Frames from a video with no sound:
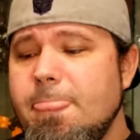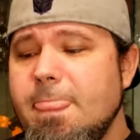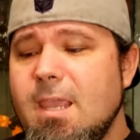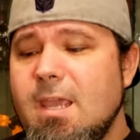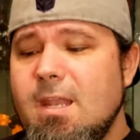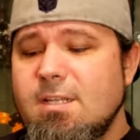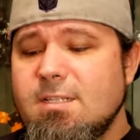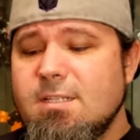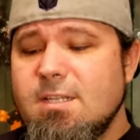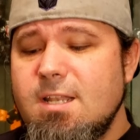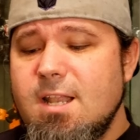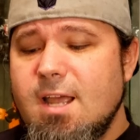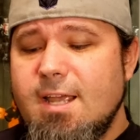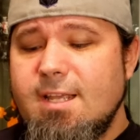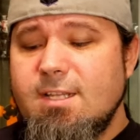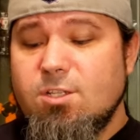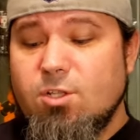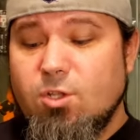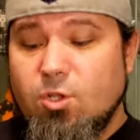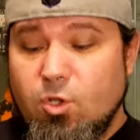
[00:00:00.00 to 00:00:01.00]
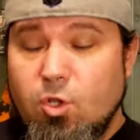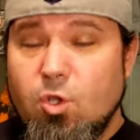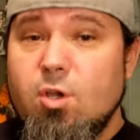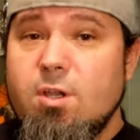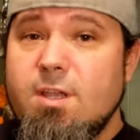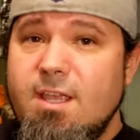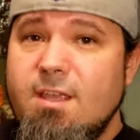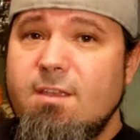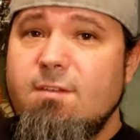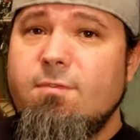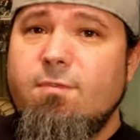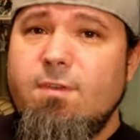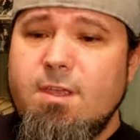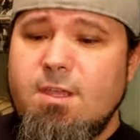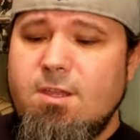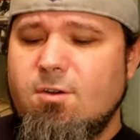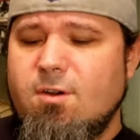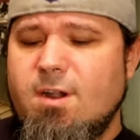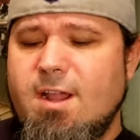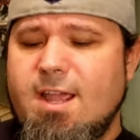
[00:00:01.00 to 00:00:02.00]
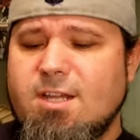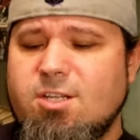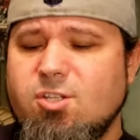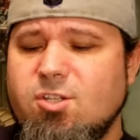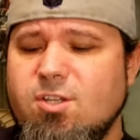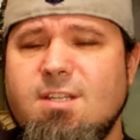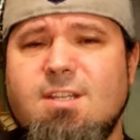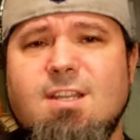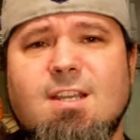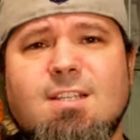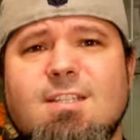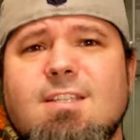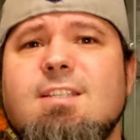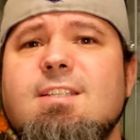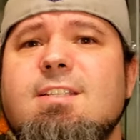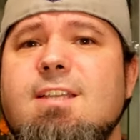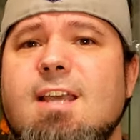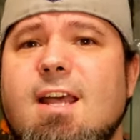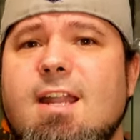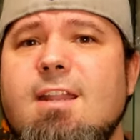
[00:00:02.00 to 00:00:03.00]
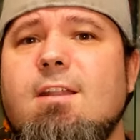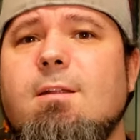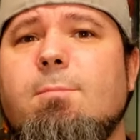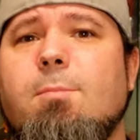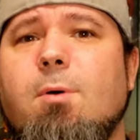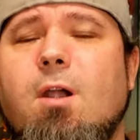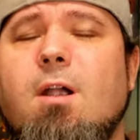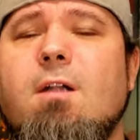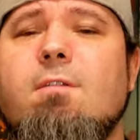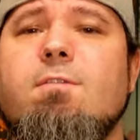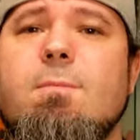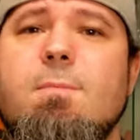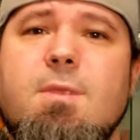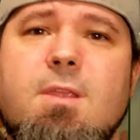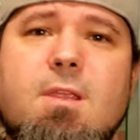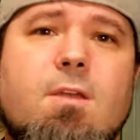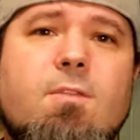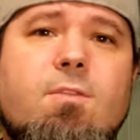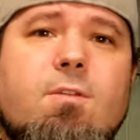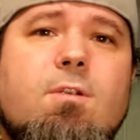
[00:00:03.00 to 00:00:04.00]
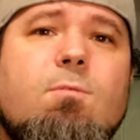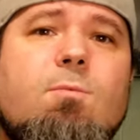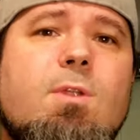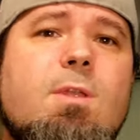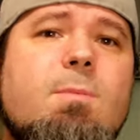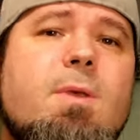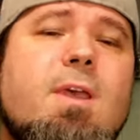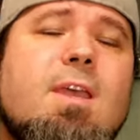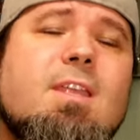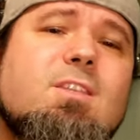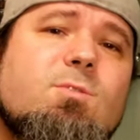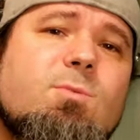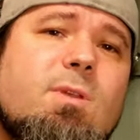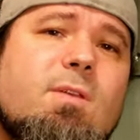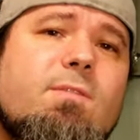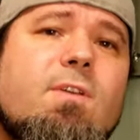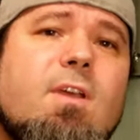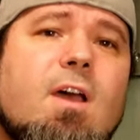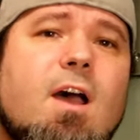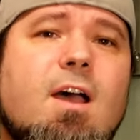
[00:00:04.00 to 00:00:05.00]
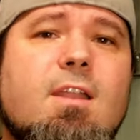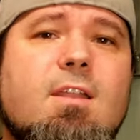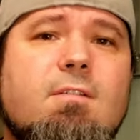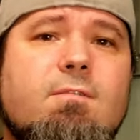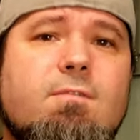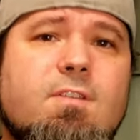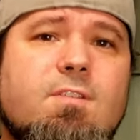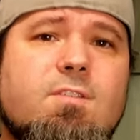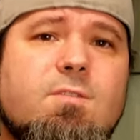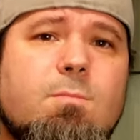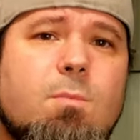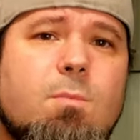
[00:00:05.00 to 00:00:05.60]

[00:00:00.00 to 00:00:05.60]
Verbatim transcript: It is a nice looking figure actually. It does set it apart from the other repaints we have gotten of this